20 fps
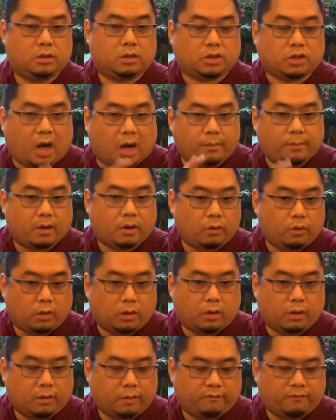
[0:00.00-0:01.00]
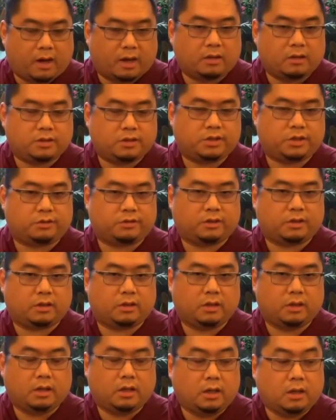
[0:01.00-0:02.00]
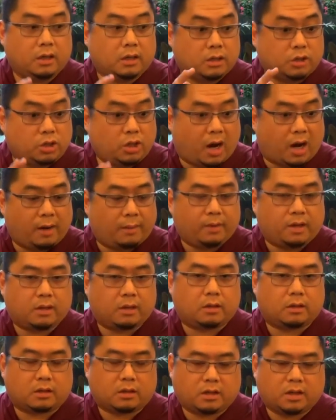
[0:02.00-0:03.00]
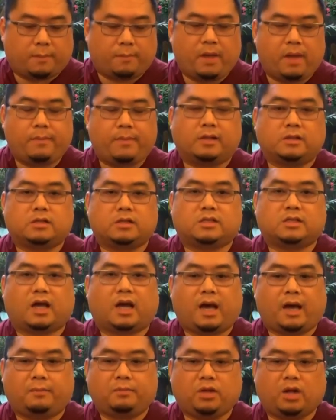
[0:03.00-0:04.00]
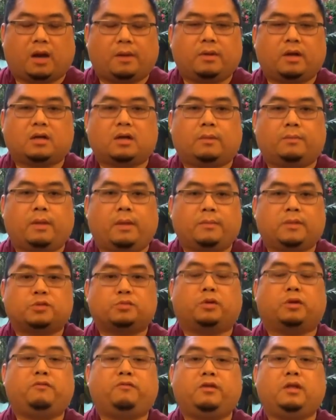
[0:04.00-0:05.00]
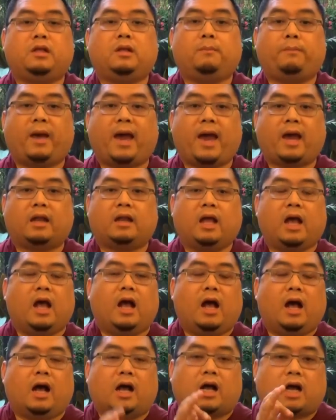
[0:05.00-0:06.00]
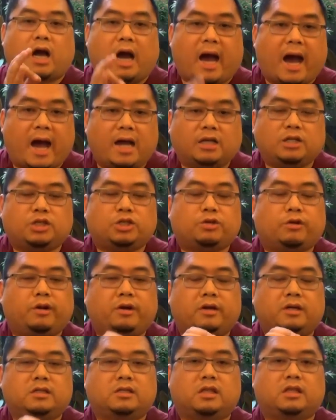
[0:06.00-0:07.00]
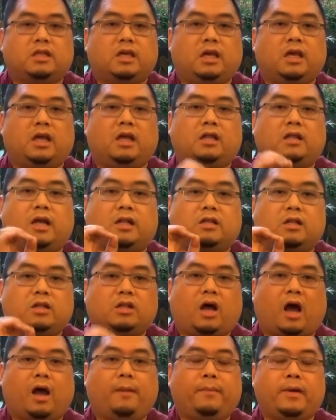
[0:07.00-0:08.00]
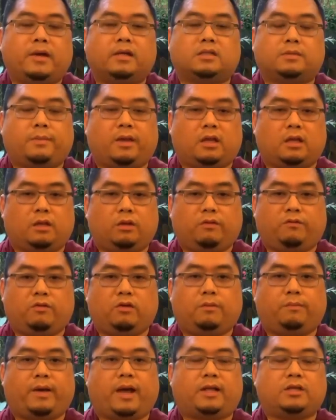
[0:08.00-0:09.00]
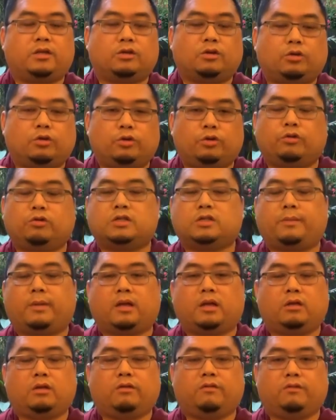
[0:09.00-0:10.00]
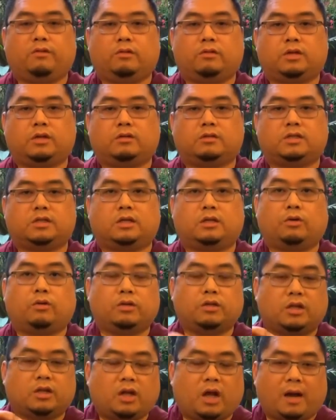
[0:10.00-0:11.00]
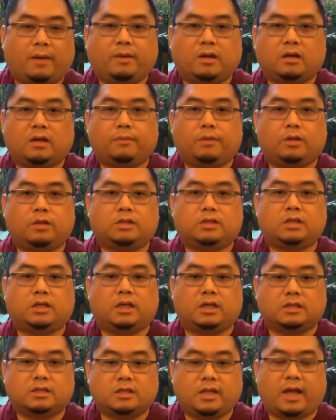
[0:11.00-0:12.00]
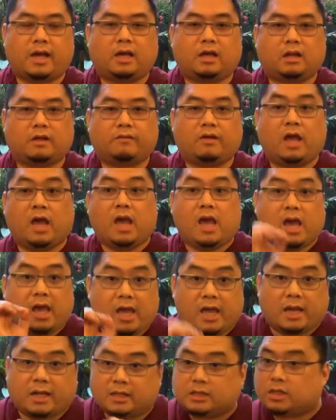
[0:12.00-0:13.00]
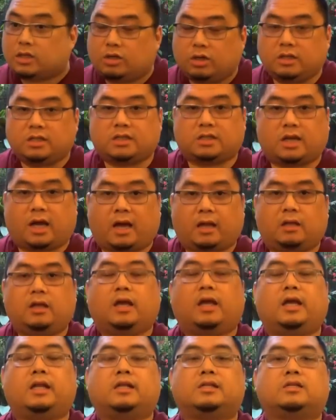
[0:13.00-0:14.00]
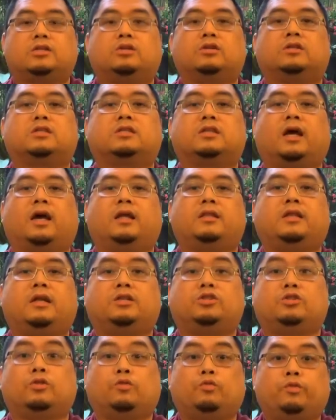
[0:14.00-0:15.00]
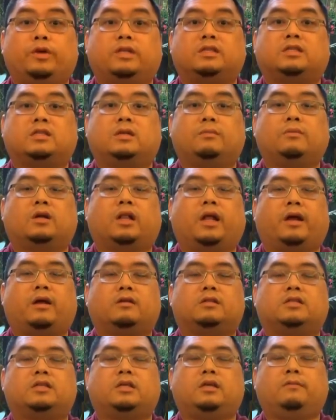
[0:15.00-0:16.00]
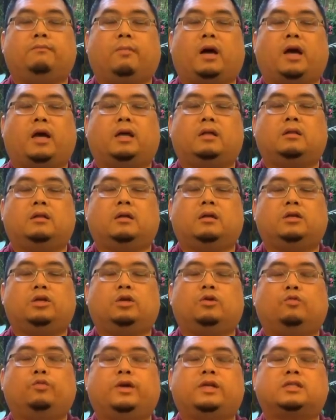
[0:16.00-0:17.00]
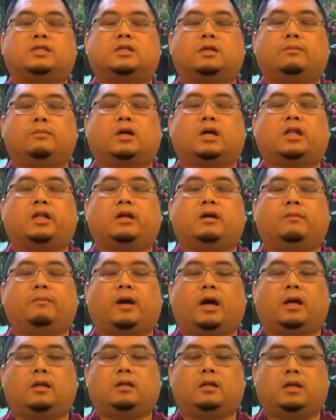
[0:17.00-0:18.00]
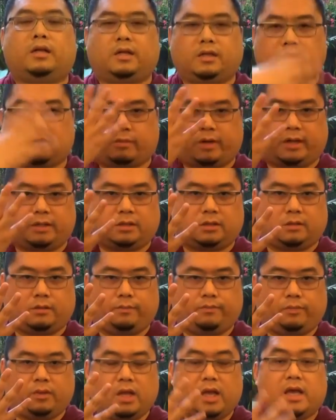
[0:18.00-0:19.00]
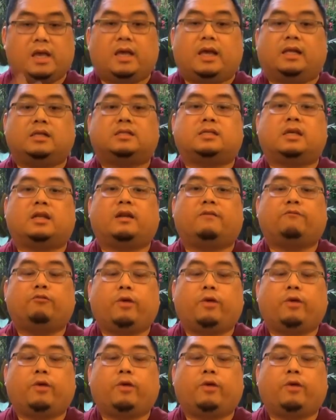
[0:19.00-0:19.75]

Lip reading: Dharma volunteering, Dharma commitment to time, Dharma commitments, when you're feeling bad, contrary to thinking that the Dharma is making you feel bad, your Guru is making you feel guilty, or the Dharma community is negative, it is a good sign. It is a good sign that your wisdom, clarity, mind, your wisdom, clear mind is arising. Instead of